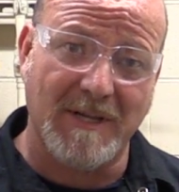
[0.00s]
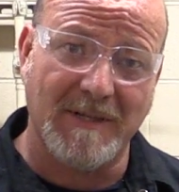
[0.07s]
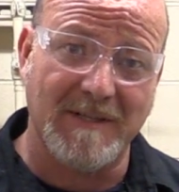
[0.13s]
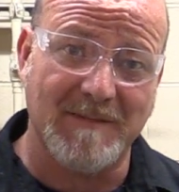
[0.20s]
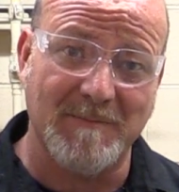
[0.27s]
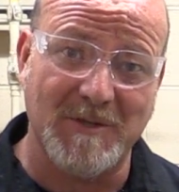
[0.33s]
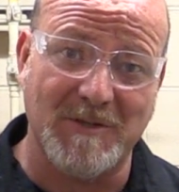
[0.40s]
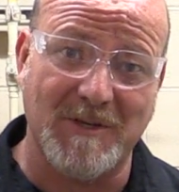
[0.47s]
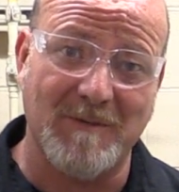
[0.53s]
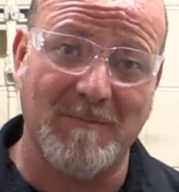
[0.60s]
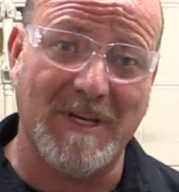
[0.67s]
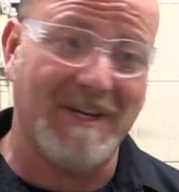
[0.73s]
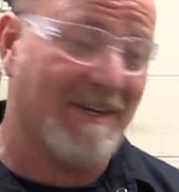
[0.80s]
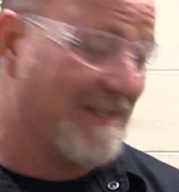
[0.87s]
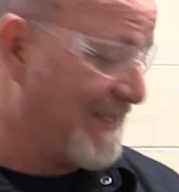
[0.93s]
on this machine
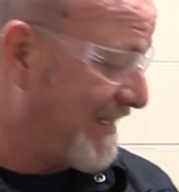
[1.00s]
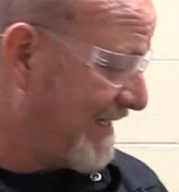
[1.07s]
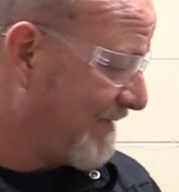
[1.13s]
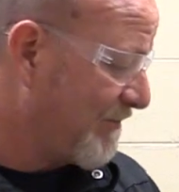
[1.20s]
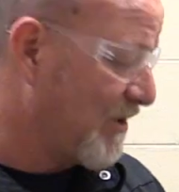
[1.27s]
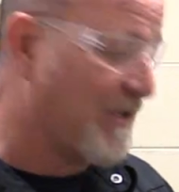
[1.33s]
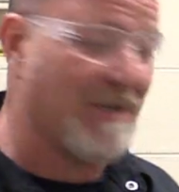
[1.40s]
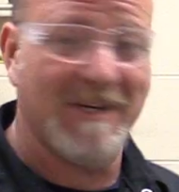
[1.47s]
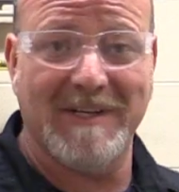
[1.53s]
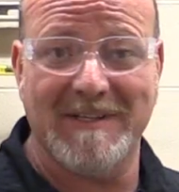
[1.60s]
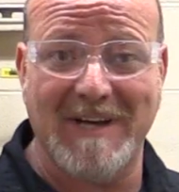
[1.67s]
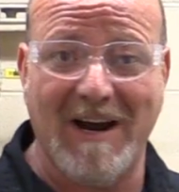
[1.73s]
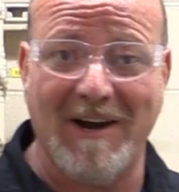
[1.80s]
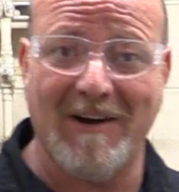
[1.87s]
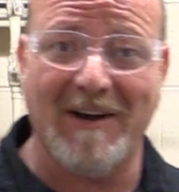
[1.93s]
because these machines
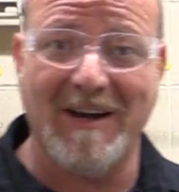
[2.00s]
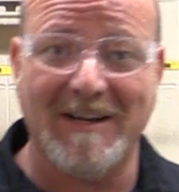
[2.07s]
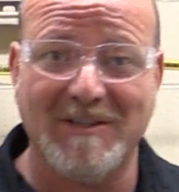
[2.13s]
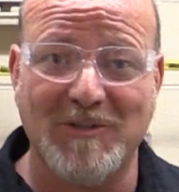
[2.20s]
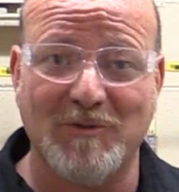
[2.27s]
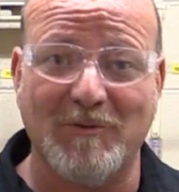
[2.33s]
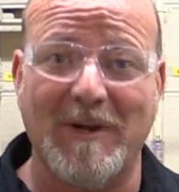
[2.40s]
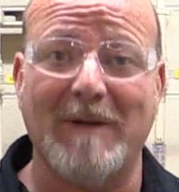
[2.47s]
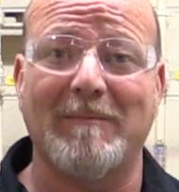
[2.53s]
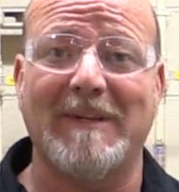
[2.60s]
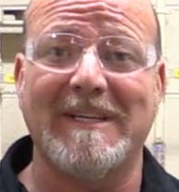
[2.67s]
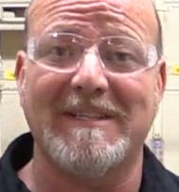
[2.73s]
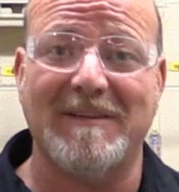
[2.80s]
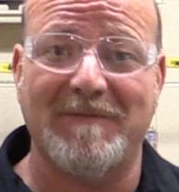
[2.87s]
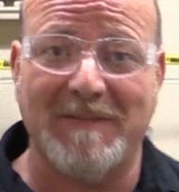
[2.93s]
are
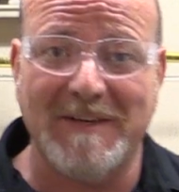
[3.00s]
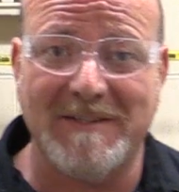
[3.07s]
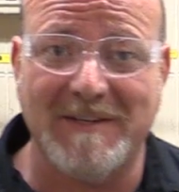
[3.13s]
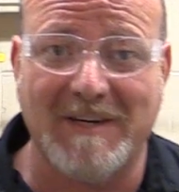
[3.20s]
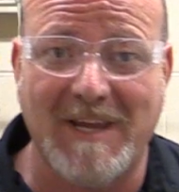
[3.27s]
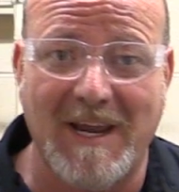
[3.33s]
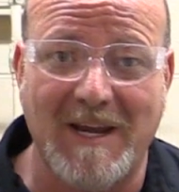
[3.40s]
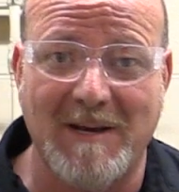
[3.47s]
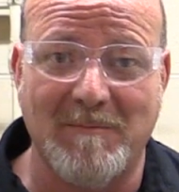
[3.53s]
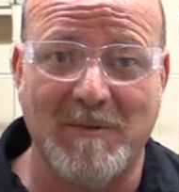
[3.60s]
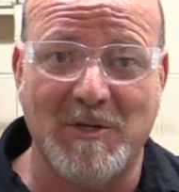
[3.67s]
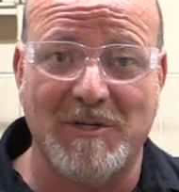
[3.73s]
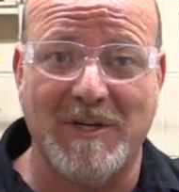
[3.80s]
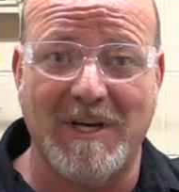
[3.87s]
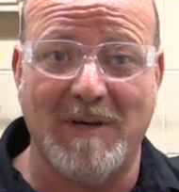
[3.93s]
extremely sophisticated
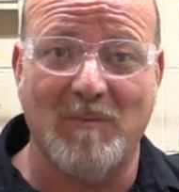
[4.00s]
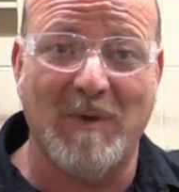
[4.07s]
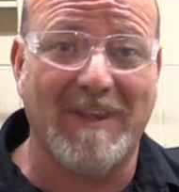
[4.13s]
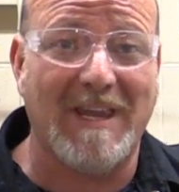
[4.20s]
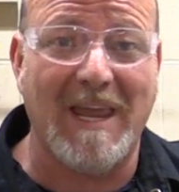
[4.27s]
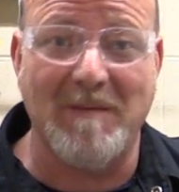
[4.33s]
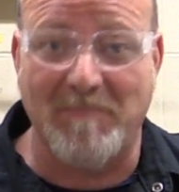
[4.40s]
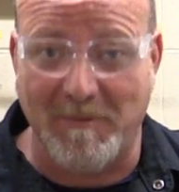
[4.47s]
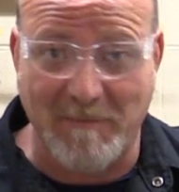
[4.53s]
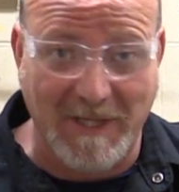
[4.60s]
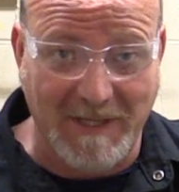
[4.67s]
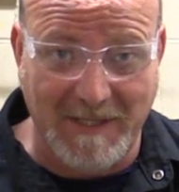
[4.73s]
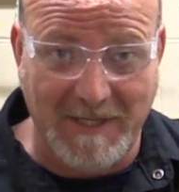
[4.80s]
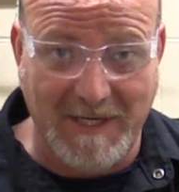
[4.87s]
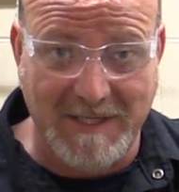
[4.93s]
machine with
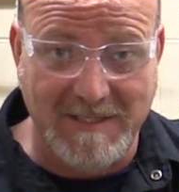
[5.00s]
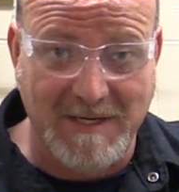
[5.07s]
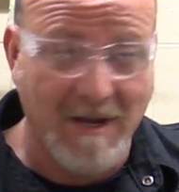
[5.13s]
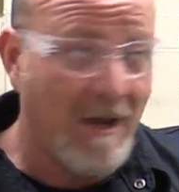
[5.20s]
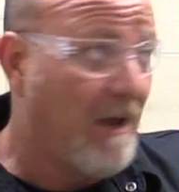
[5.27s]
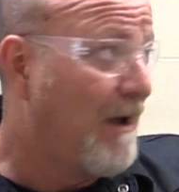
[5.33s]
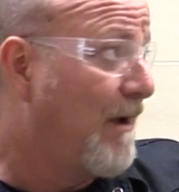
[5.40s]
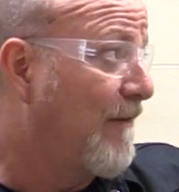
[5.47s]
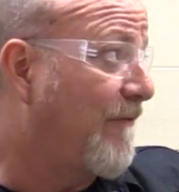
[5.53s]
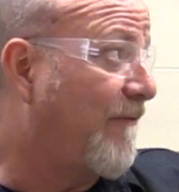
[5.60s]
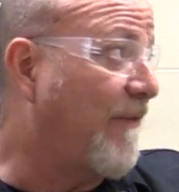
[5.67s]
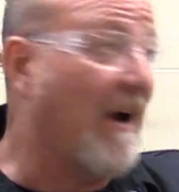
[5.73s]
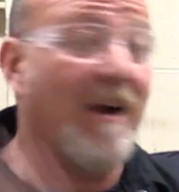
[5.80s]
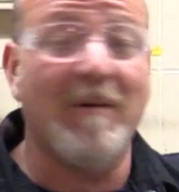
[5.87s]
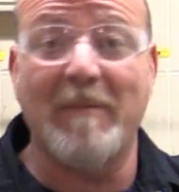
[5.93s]
capabilities
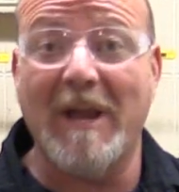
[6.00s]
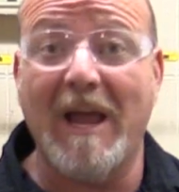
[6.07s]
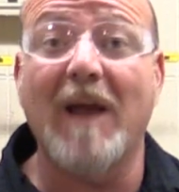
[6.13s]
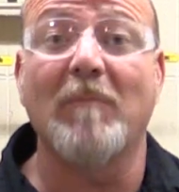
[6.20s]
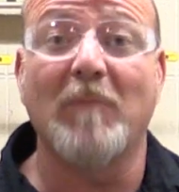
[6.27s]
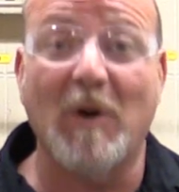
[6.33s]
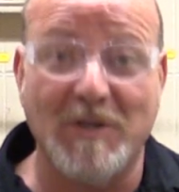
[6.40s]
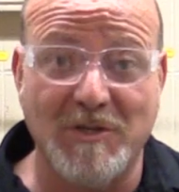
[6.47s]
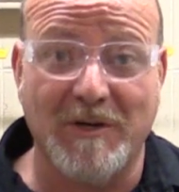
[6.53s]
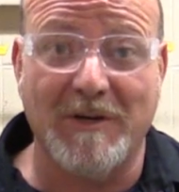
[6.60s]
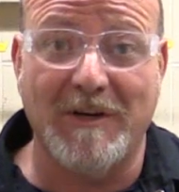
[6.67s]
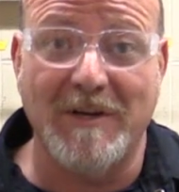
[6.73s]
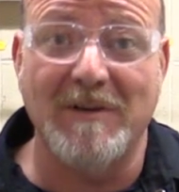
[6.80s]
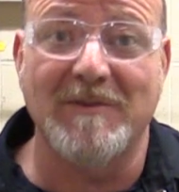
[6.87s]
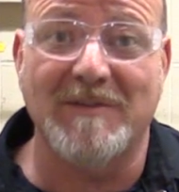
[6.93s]
far beyond what you're
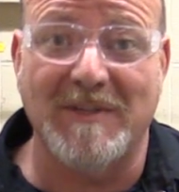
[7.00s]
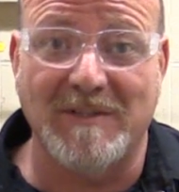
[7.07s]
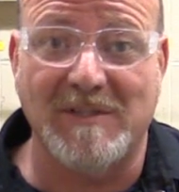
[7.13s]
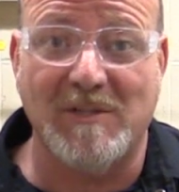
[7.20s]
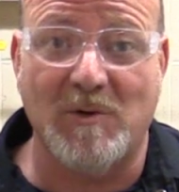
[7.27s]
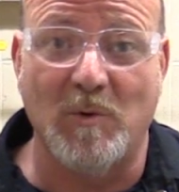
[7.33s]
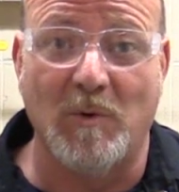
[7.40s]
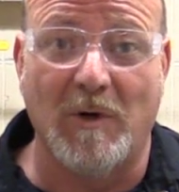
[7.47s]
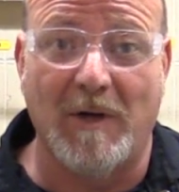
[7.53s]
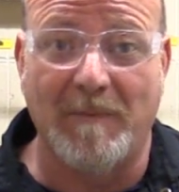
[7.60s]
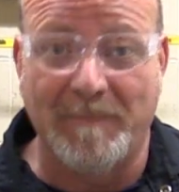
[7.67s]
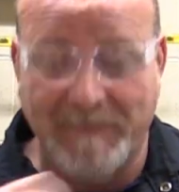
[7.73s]
going to use in school.